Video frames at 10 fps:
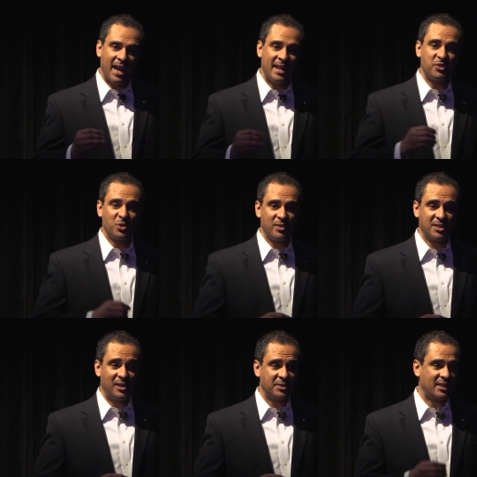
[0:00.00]
and as a
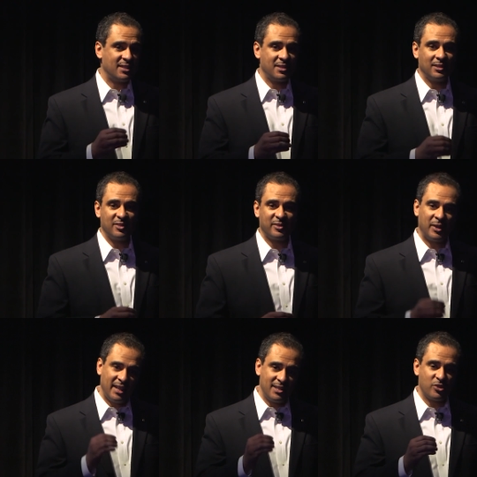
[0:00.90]
result, it can
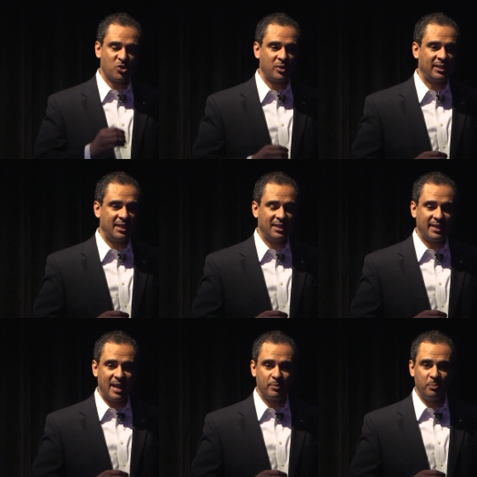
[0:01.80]
deliver industry-leading
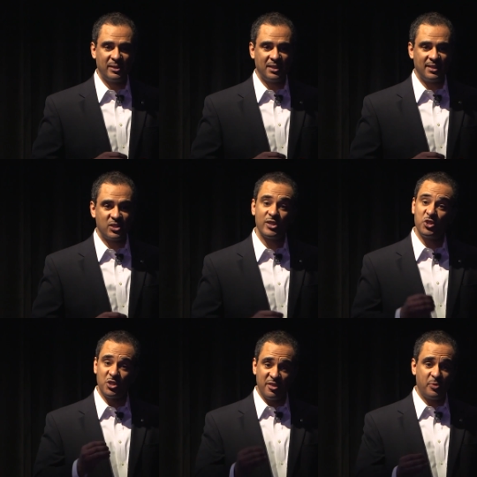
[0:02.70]
capabilities,
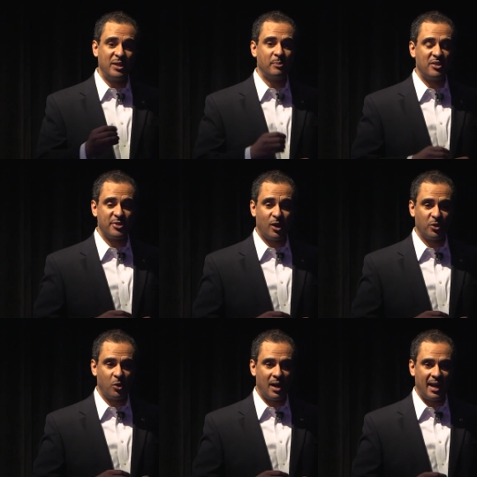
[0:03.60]
such as a three-month
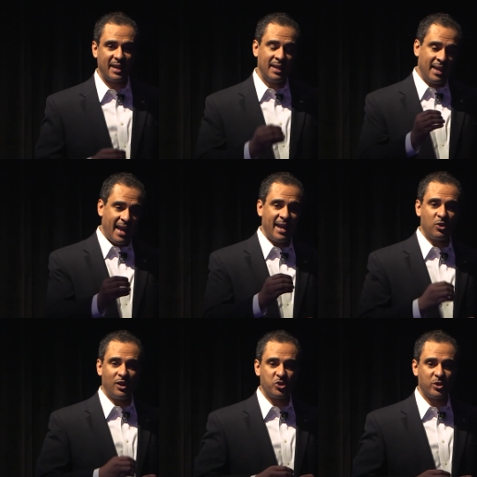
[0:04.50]
ROI, and
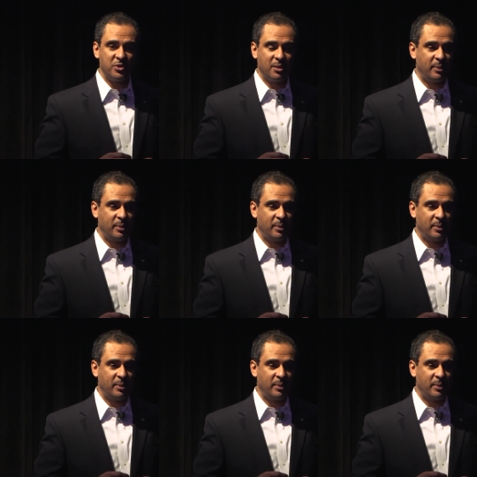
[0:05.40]
also the